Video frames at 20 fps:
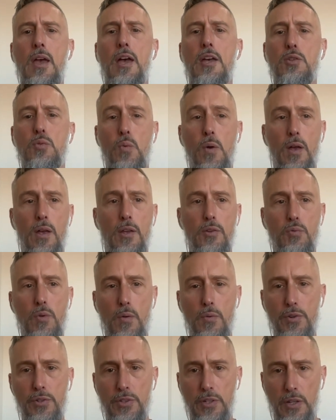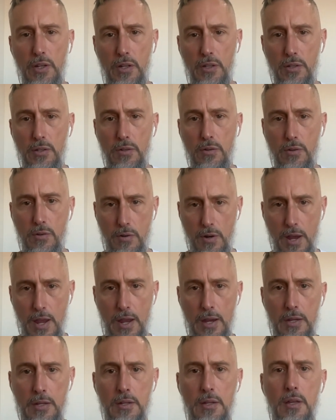as well as what we're seeing in
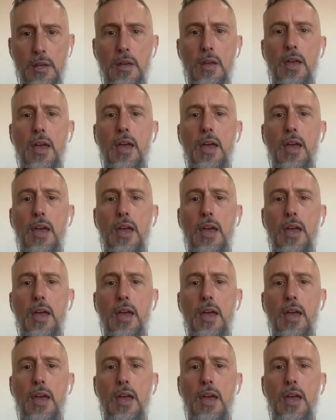Ukraine